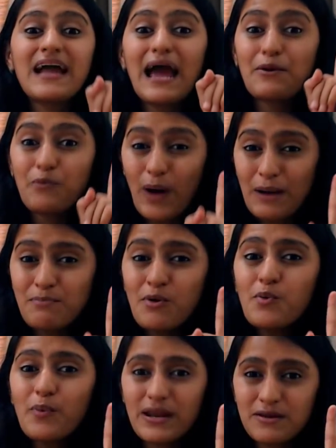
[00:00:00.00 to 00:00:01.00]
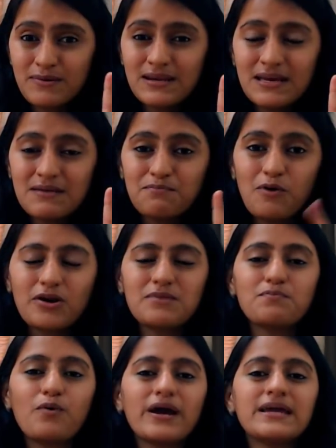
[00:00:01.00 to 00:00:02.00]
And one more very, very
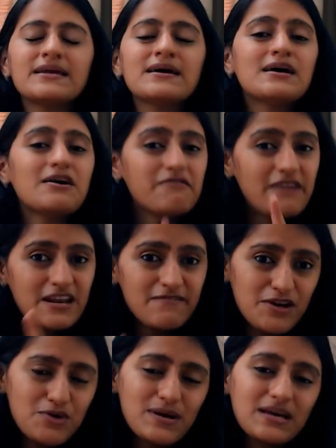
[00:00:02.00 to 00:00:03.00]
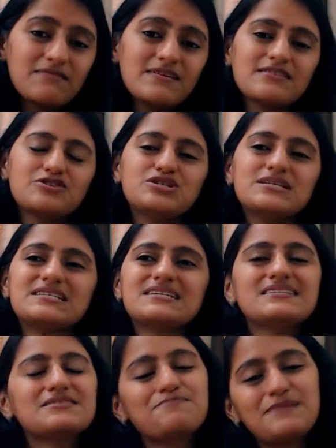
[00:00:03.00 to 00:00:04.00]
important point whenever you are giving the
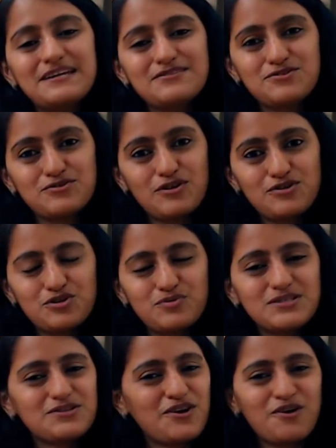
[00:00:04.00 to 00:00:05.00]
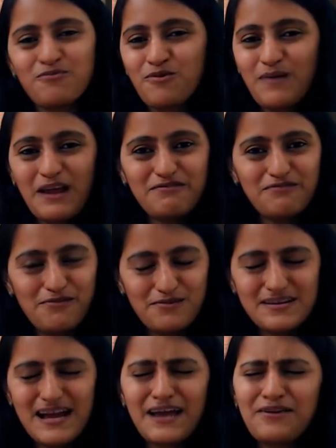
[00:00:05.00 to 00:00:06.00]
GTs, please do not do it on your mobile
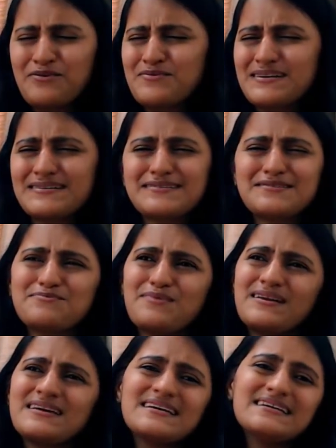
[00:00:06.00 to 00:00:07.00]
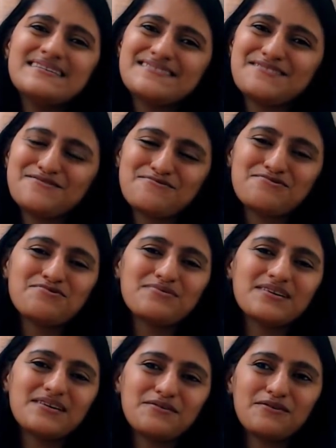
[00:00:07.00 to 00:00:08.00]
phone. I know it is very easy to do
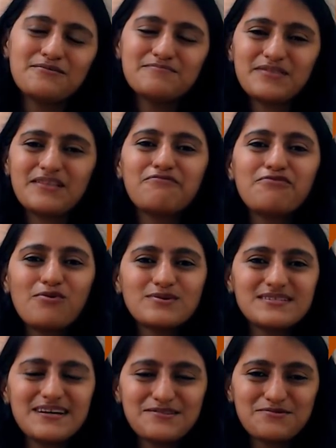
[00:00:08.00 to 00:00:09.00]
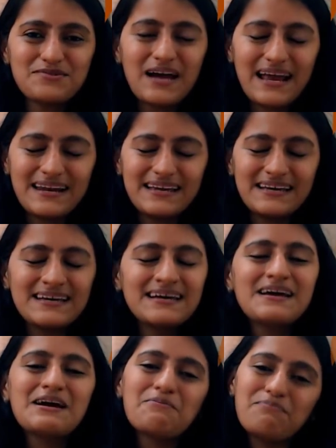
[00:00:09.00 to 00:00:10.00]
it, you know, the phones are so handy,
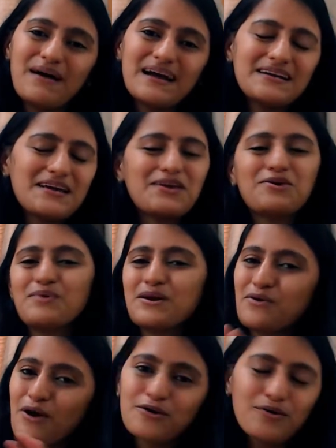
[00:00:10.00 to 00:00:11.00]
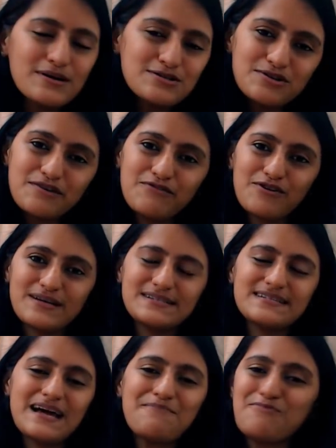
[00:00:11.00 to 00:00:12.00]
but you are not going to give your
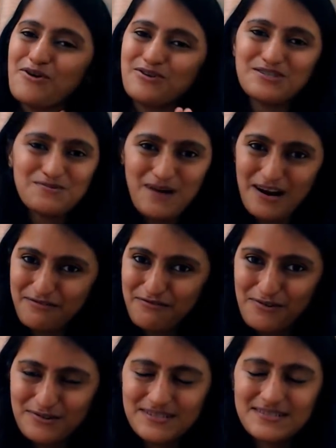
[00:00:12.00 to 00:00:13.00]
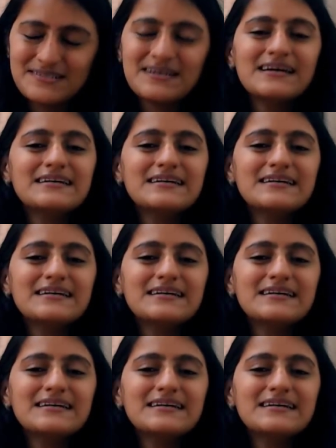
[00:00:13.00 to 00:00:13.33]
exam on your smartphones.